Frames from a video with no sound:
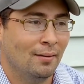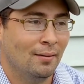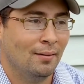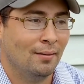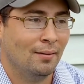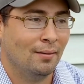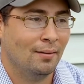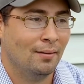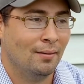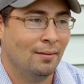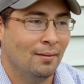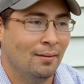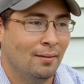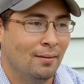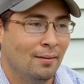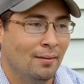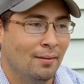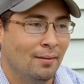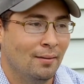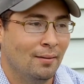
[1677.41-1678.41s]
but the whole
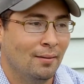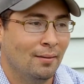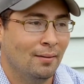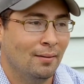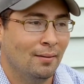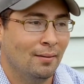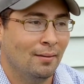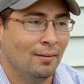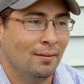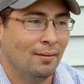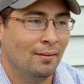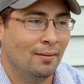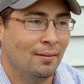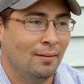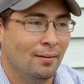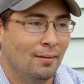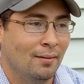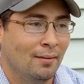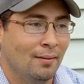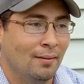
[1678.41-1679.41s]
process alone
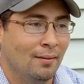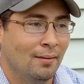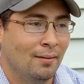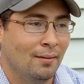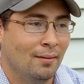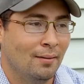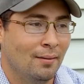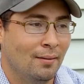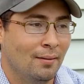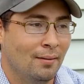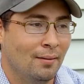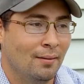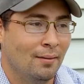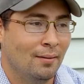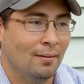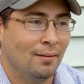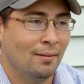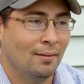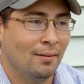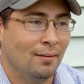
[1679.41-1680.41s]
started, like I
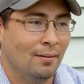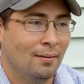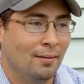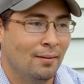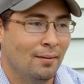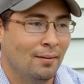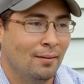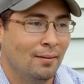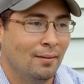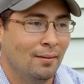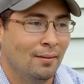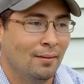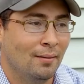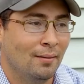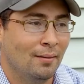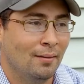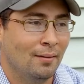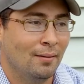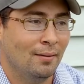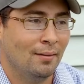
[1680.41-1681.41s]
said, with just a
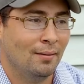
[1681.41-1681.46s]
simple